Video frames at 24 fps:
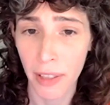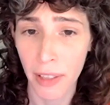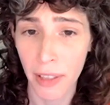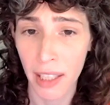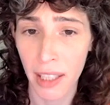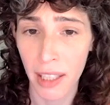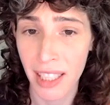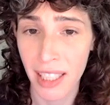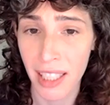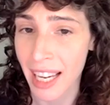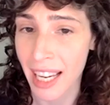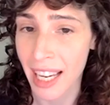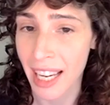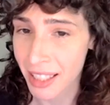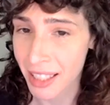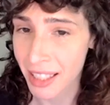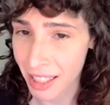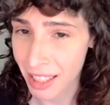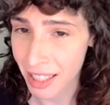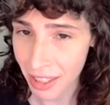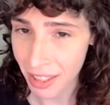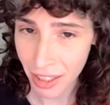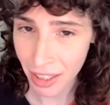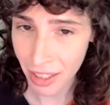
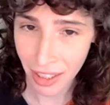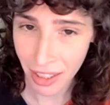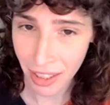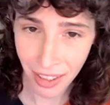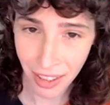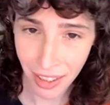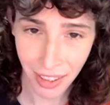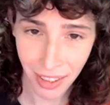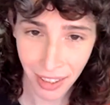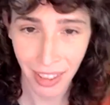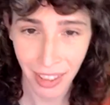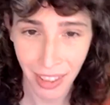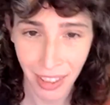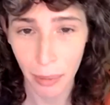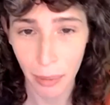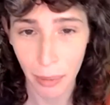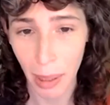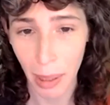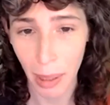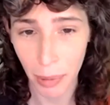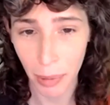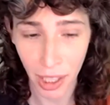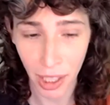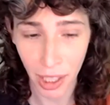contestants in
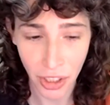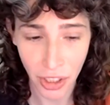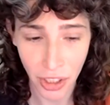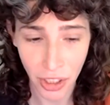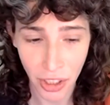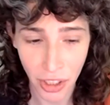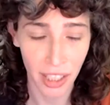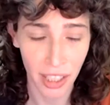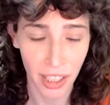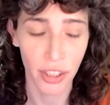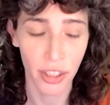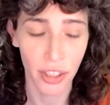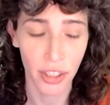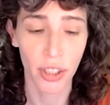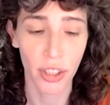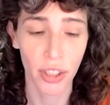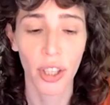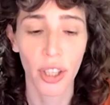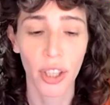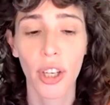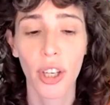my project,